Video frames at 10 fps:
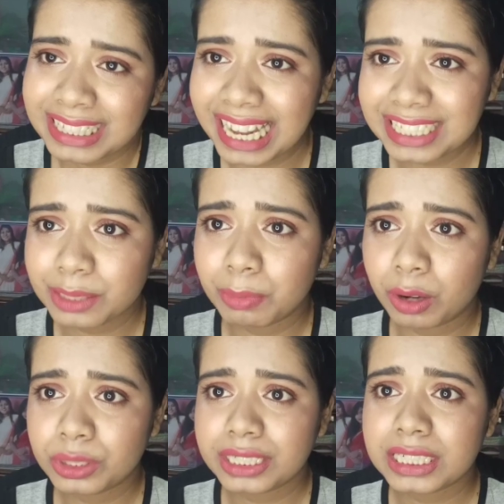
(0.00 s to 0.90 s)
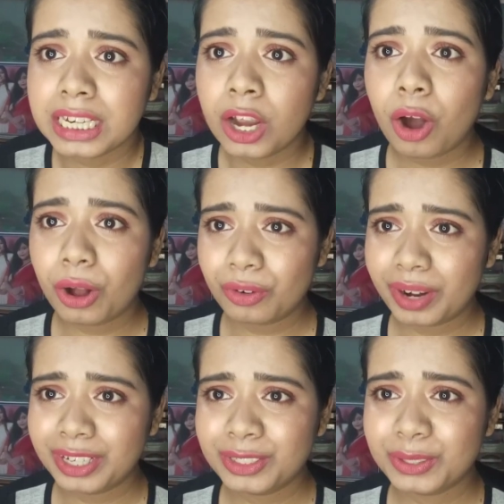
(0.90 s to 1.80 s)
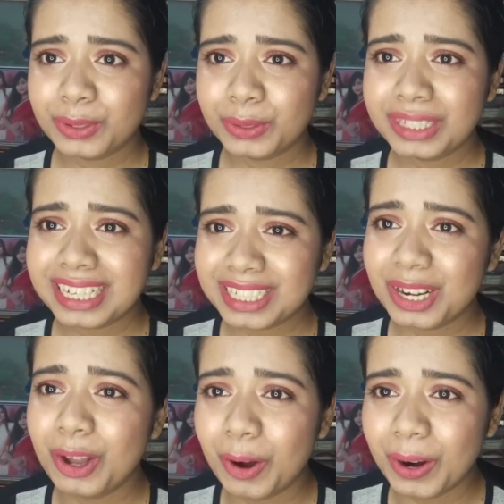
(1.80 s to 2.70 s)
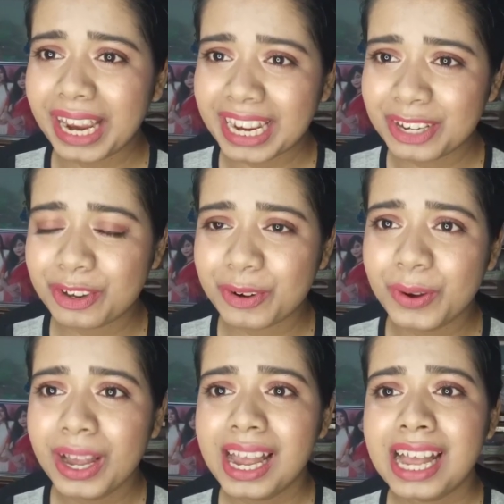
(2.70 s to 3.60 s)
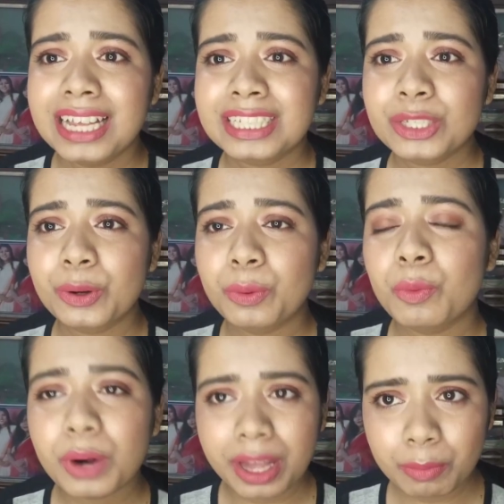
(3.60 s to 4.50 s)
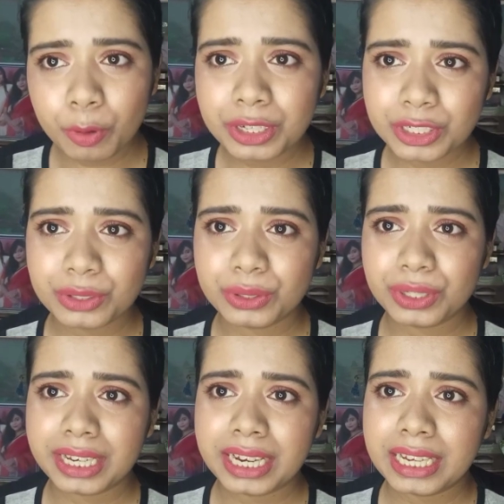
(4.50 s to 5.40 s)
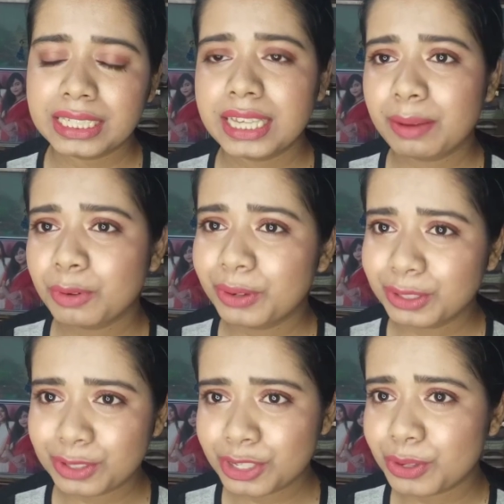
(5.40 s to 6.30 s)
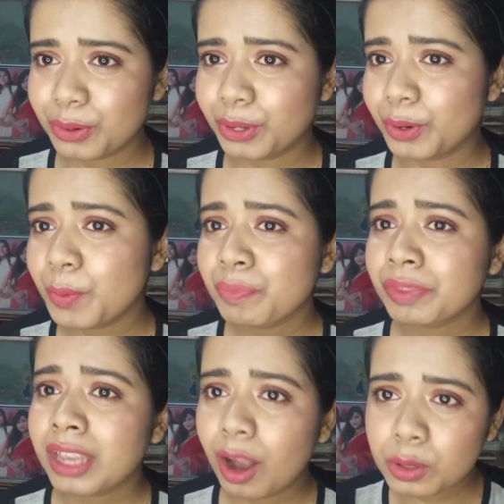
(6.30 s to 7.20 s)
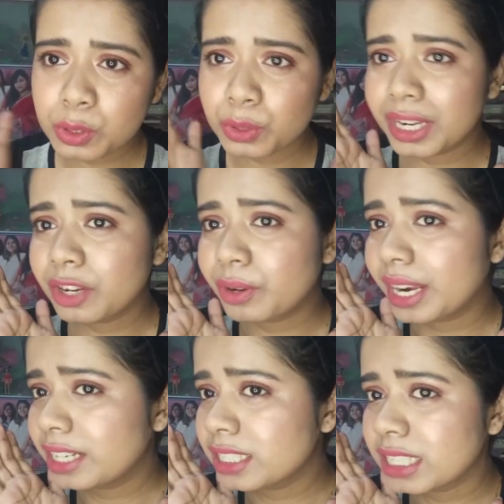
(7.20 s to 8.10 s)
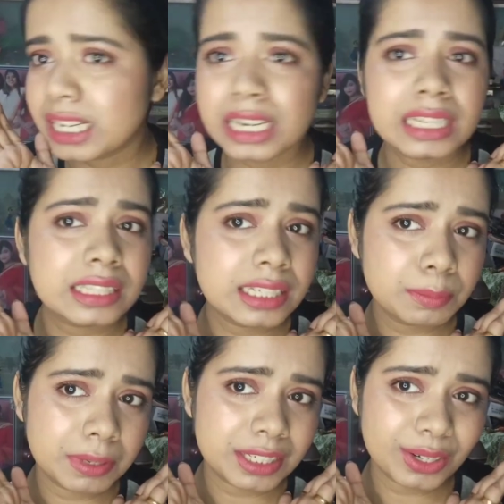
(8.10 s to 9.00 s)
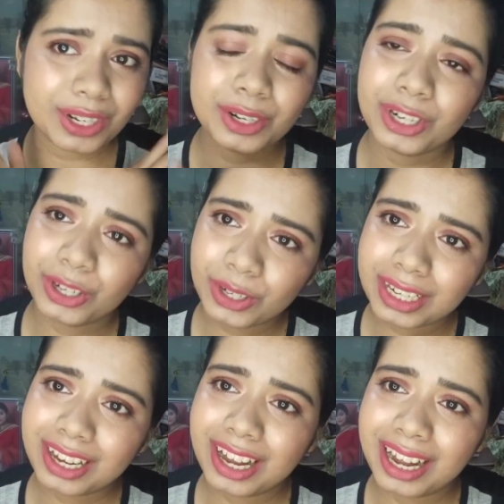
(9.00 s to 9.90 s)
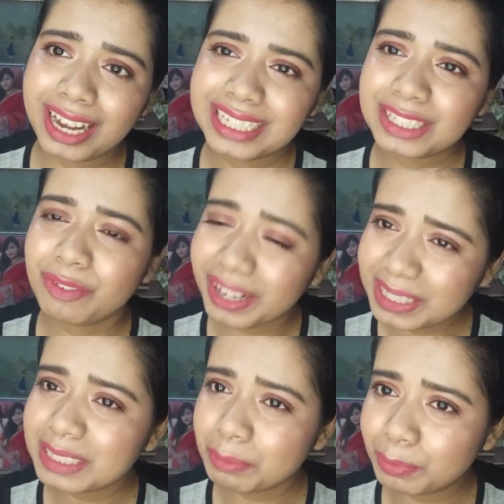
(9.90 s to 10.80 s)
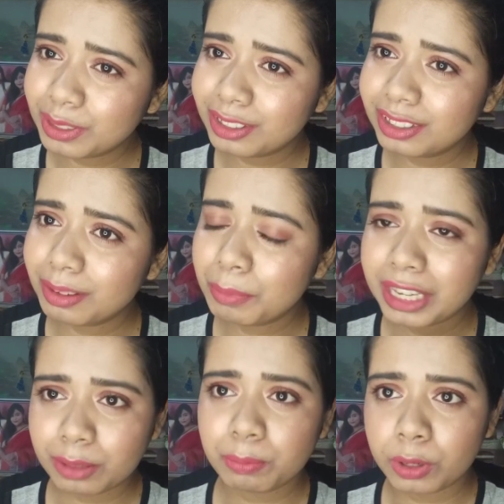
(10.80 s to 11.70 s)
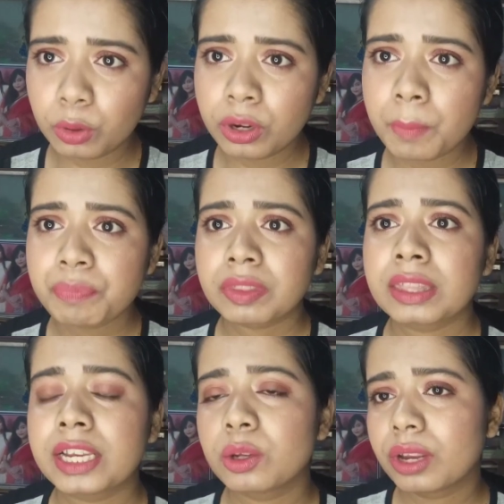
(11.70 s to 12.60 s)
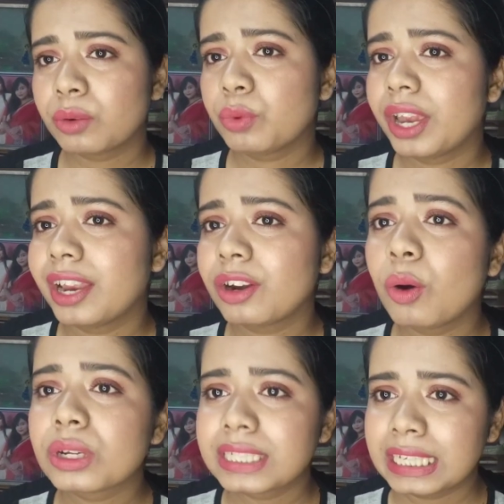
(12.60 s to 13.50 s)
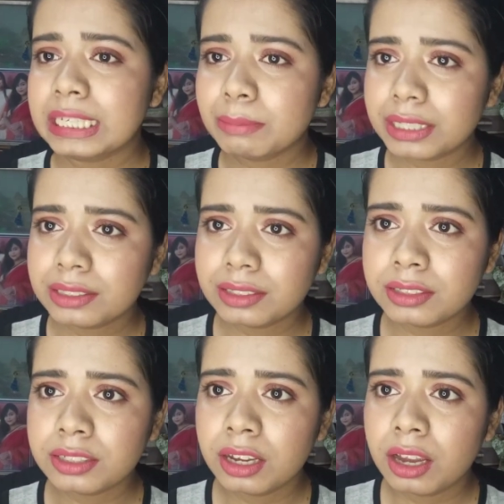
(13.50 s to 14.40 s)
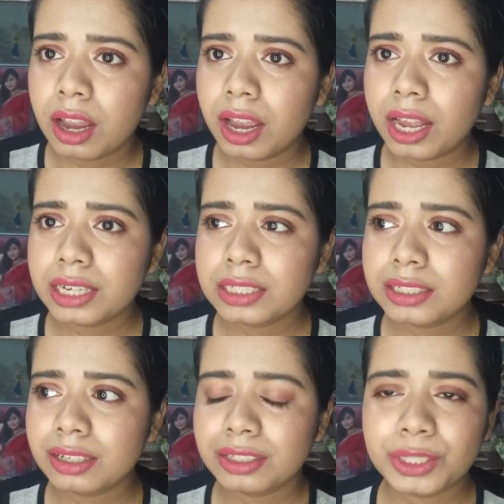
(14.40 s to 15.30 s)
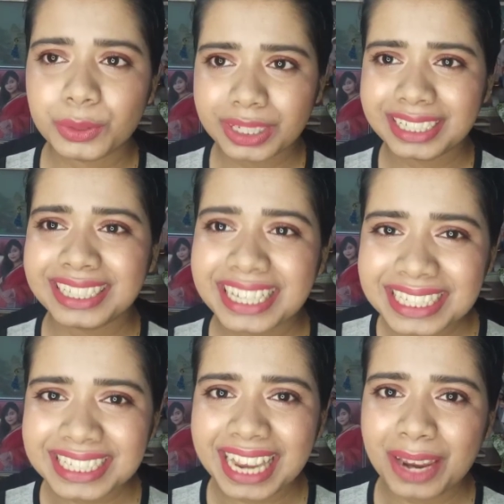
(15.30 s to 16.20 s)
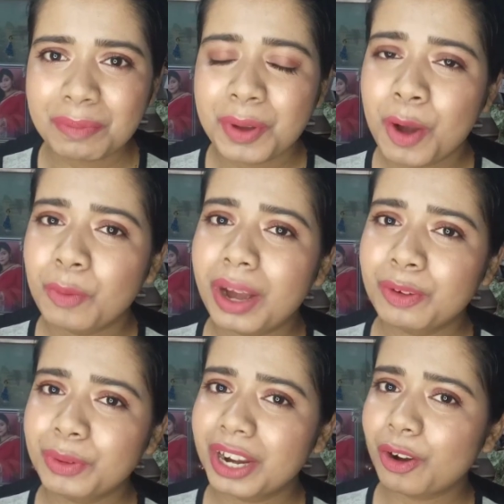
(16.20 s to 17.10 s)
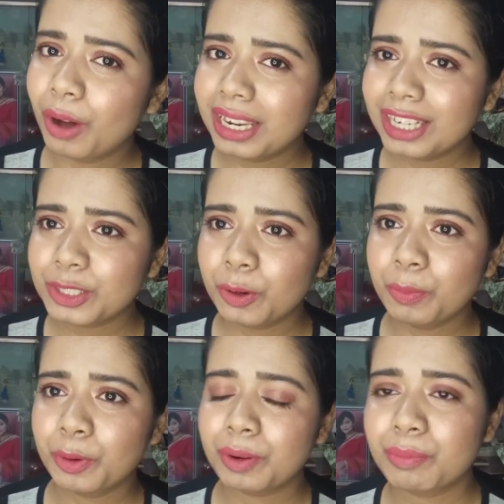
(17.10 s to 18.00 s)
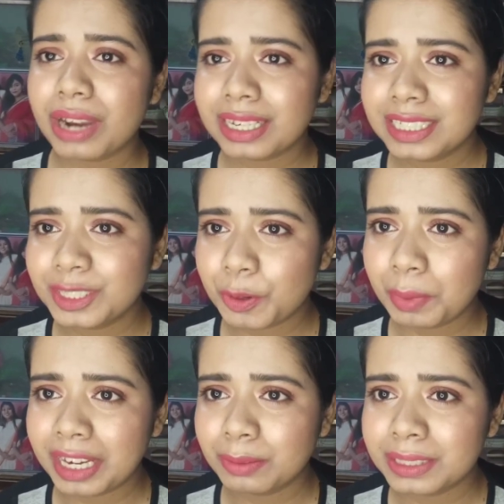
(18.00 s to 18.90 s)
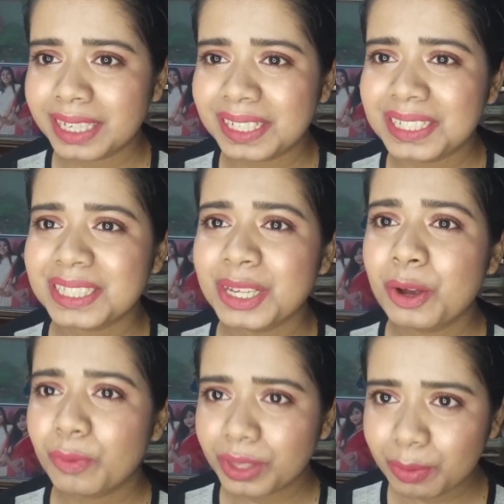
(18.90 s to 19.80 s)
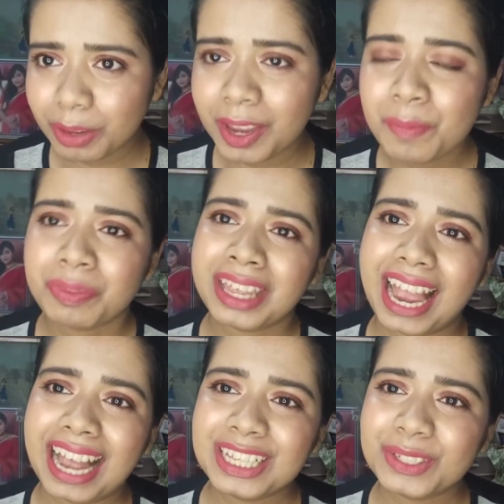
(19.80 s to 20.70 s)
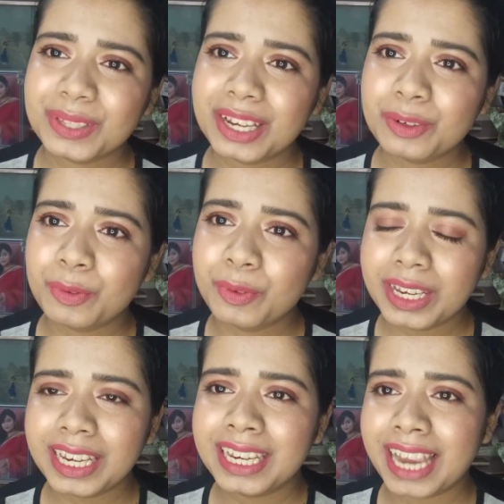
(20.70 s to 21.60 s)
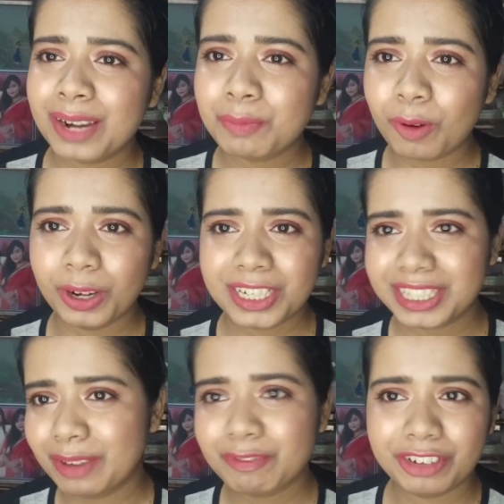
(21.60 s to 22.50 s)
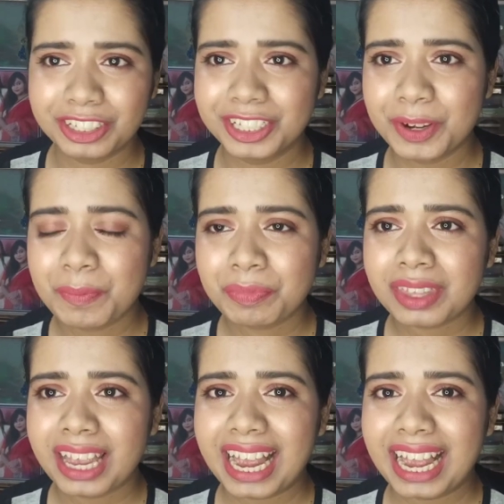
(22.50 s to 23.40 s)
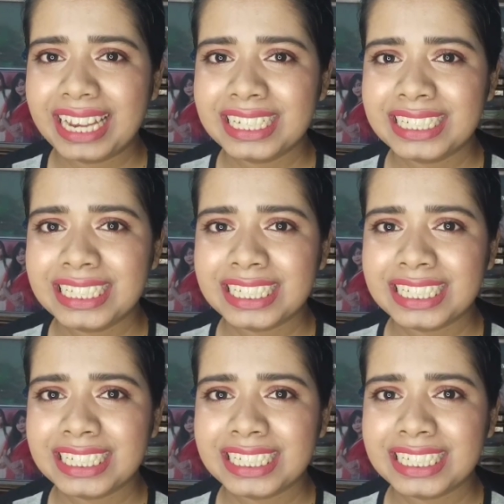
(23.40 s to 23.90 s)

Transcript: that's about it. Alright, so that's a long intro. So what I'm going to do today is I'm going to show you how to recreate this particular look. It's a very simple makeup look that you can wear on daily basis, and during this time while we are all at home, you can practice your makeup skills with me, and so that we can polish them further. And